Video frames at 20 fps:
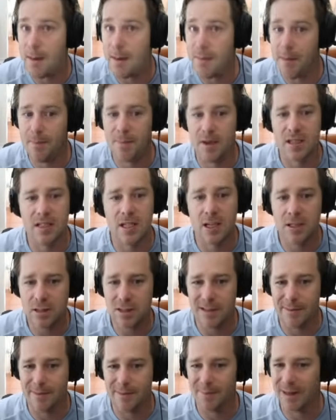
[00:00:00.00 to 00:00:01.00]

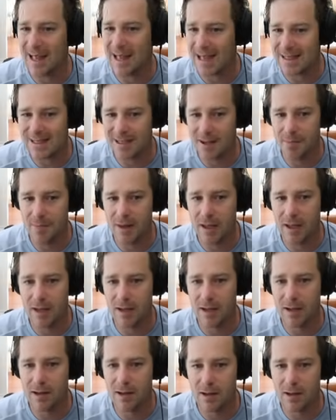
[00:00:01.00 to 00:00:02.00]
potentially plant something.
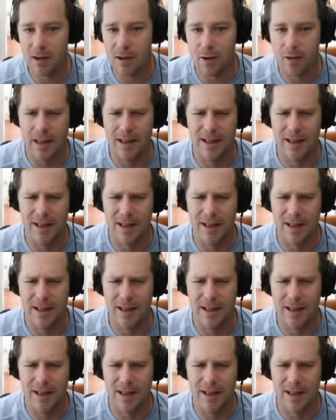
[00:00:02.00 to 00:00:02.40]
Okay, let's